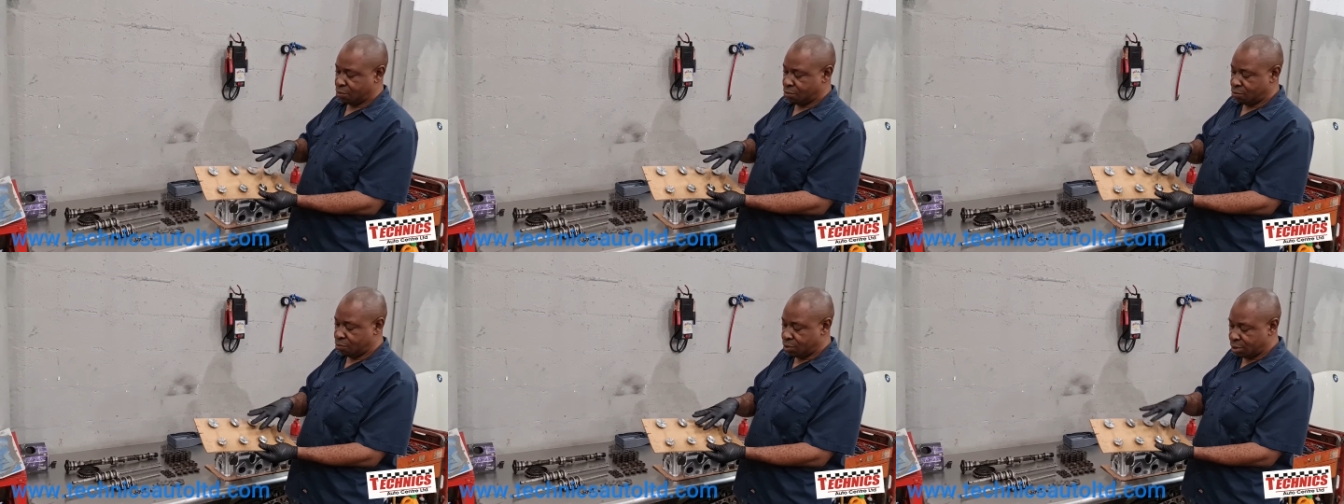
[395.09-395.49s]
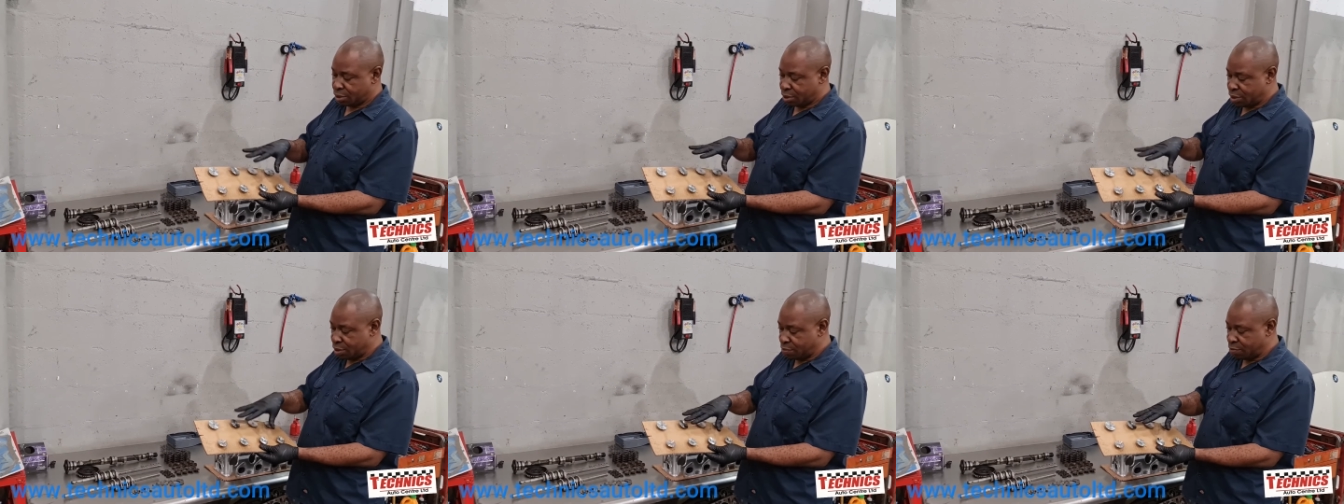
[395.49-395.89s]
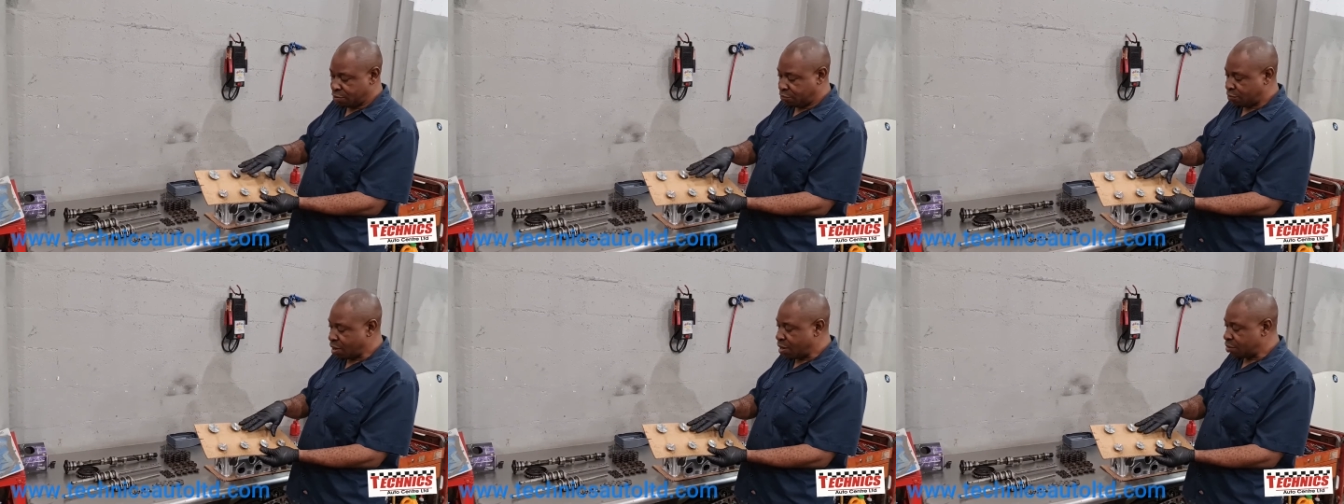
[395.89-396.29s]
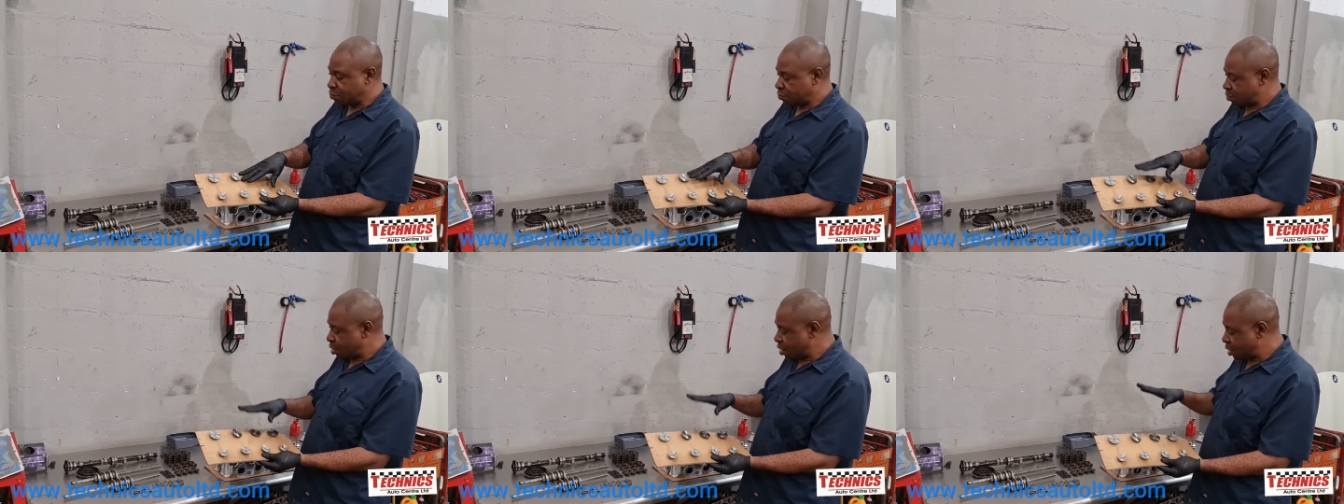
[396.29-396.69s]
will keep the
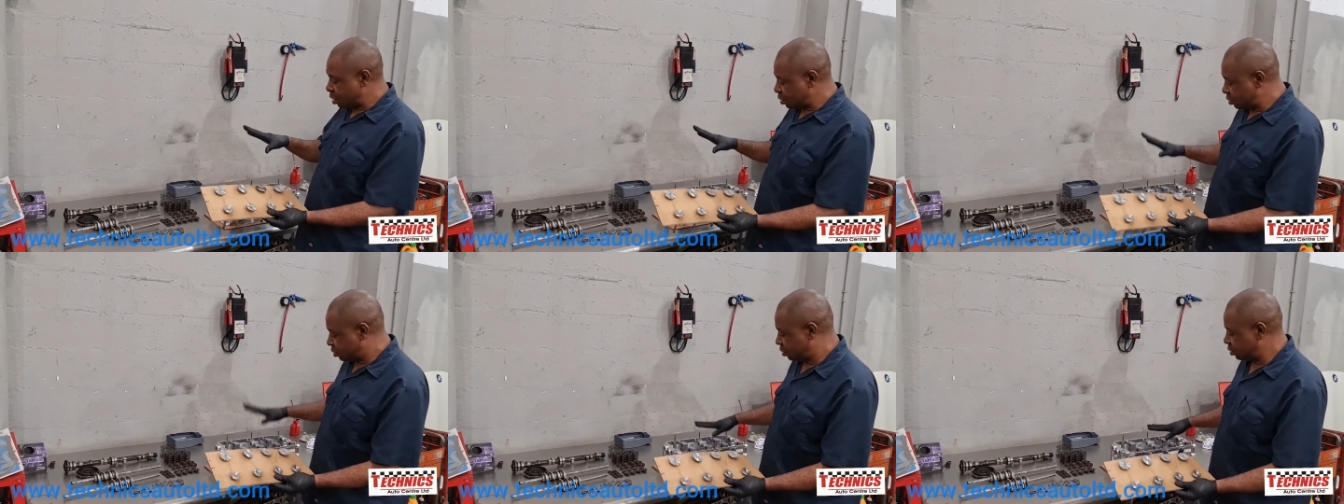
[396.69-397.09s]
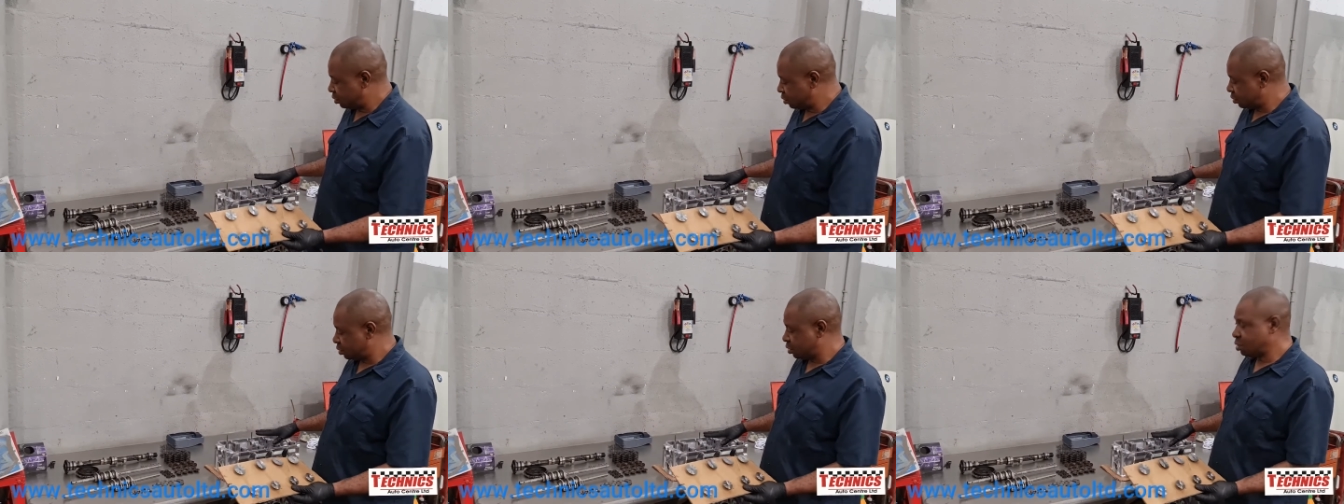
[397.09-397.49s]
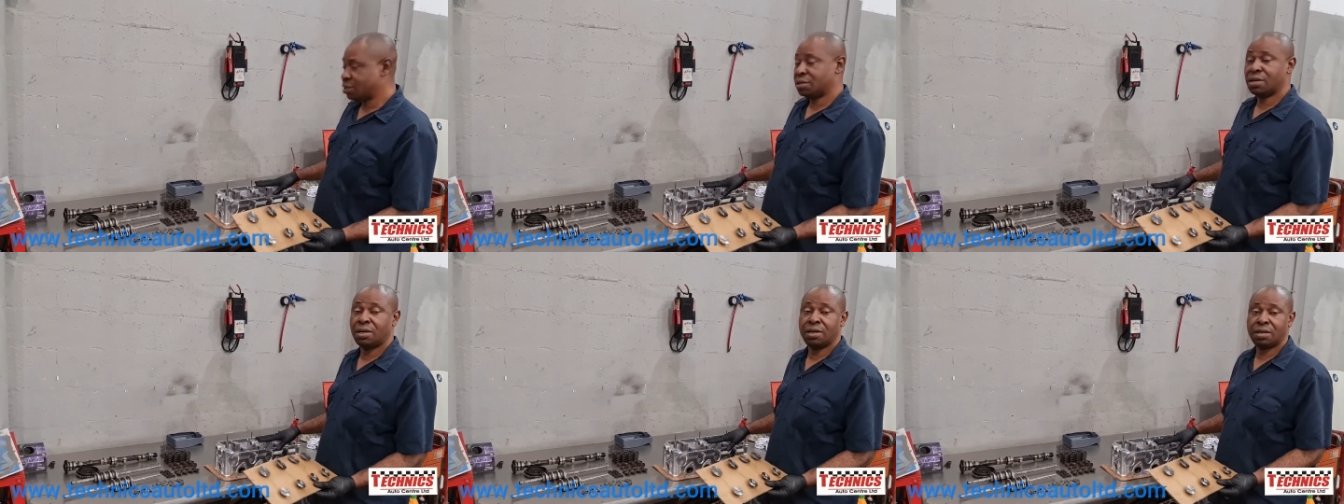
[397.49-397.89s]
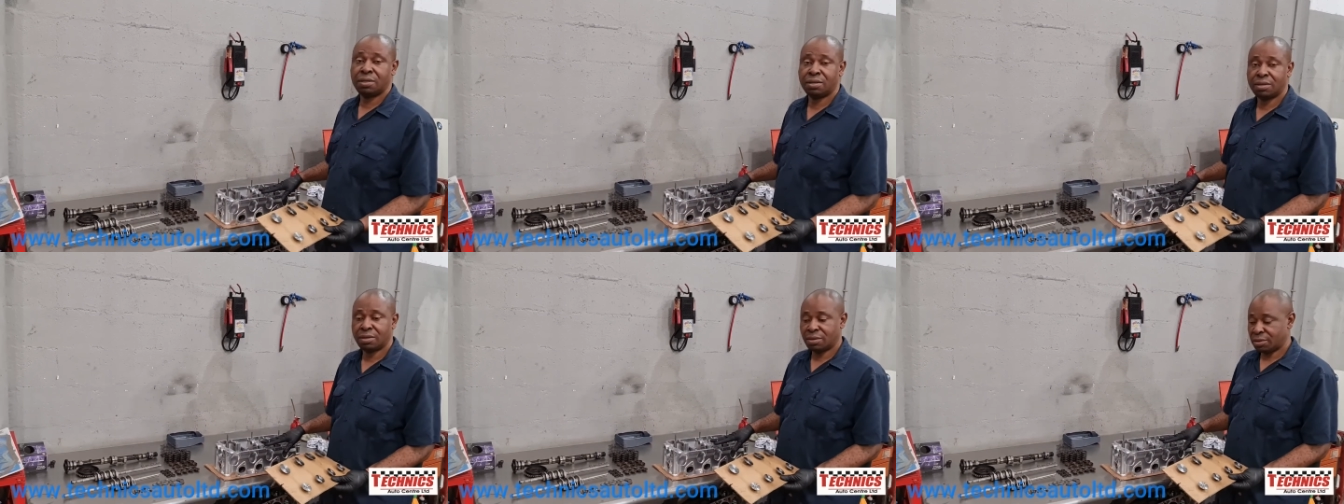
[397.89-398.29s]
valve until the cylinder
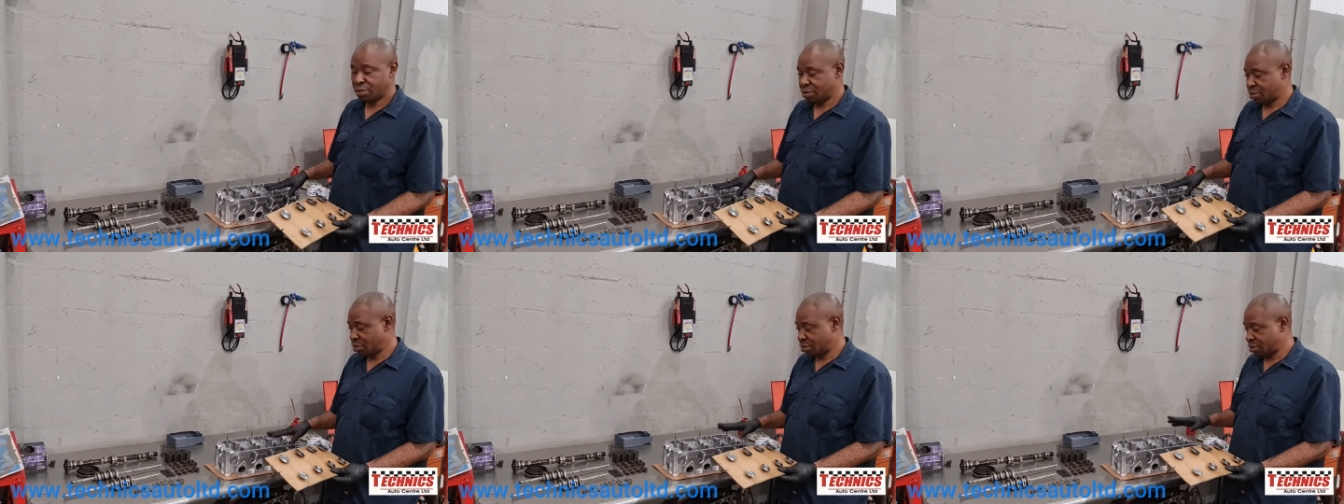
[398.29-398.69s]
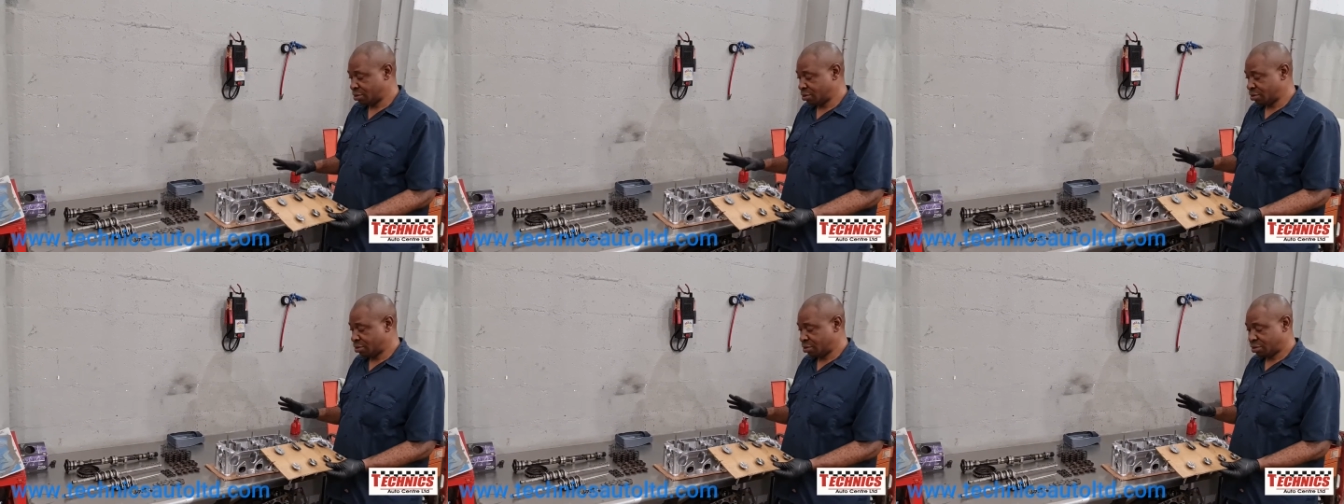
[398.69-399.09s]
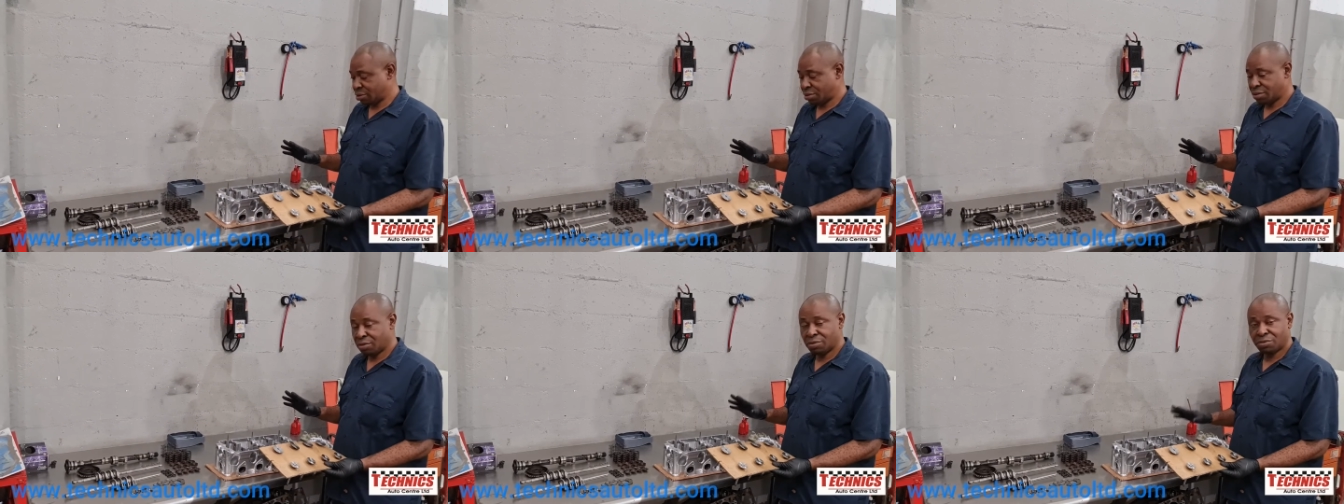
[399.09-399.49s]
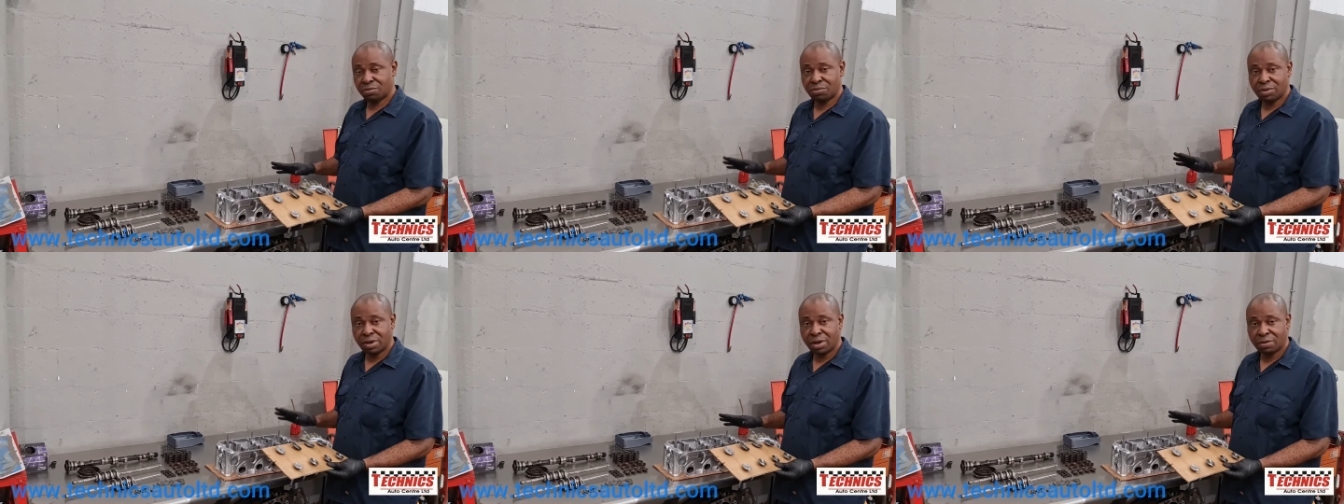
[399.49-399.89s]
head is
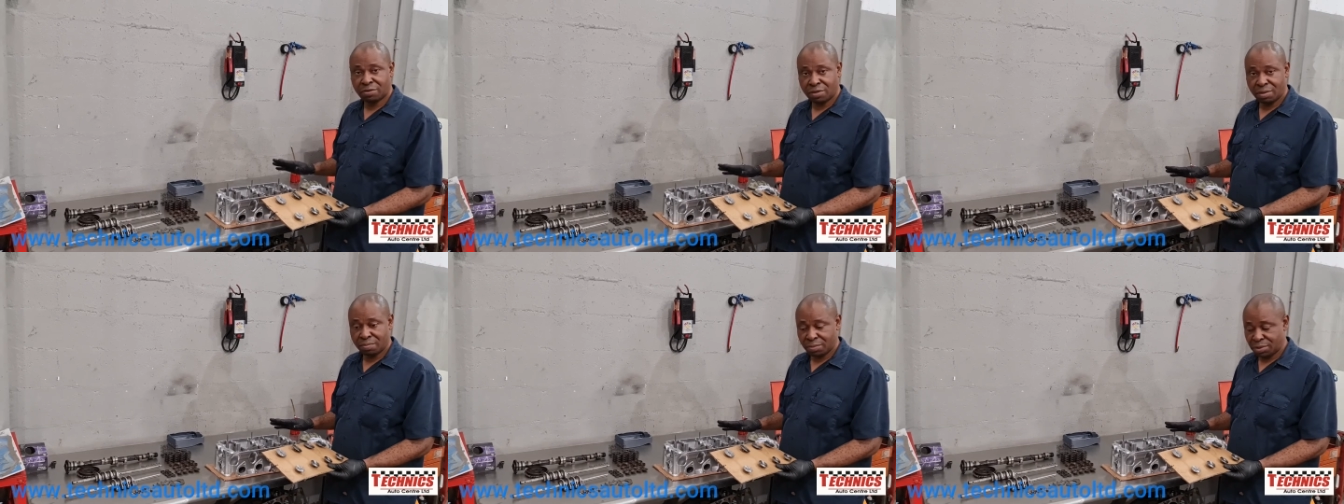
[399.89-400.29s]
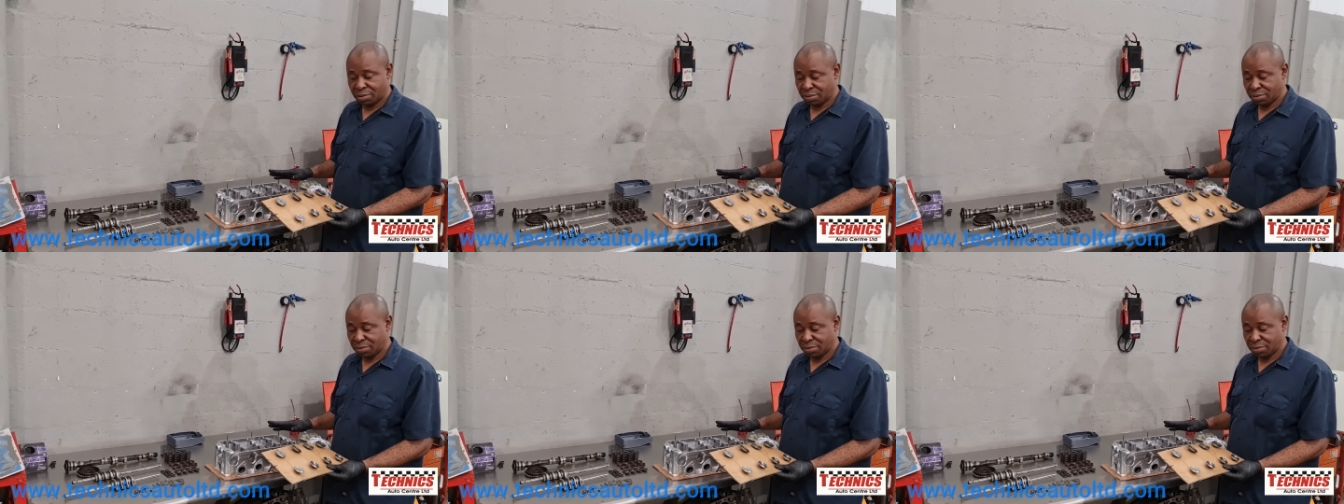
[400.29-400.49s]
reassembled.